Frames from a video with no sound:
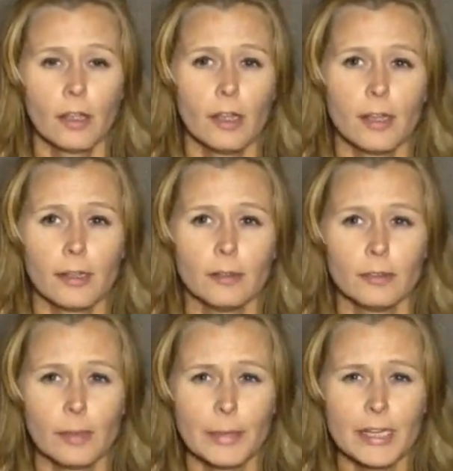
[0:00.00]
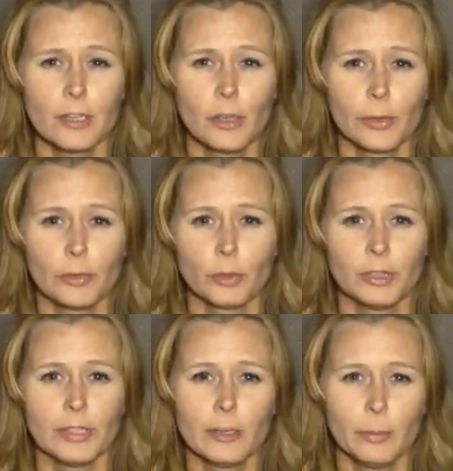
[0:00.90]
let me go into a
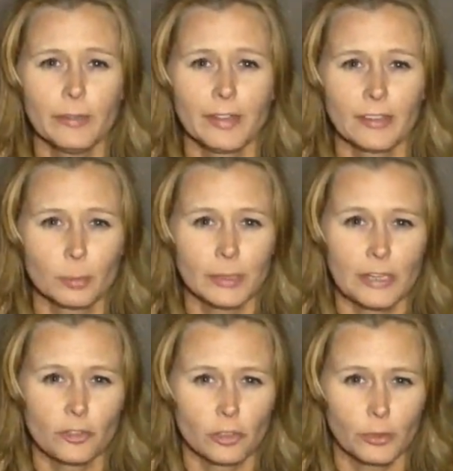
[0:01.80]
little bit of explanation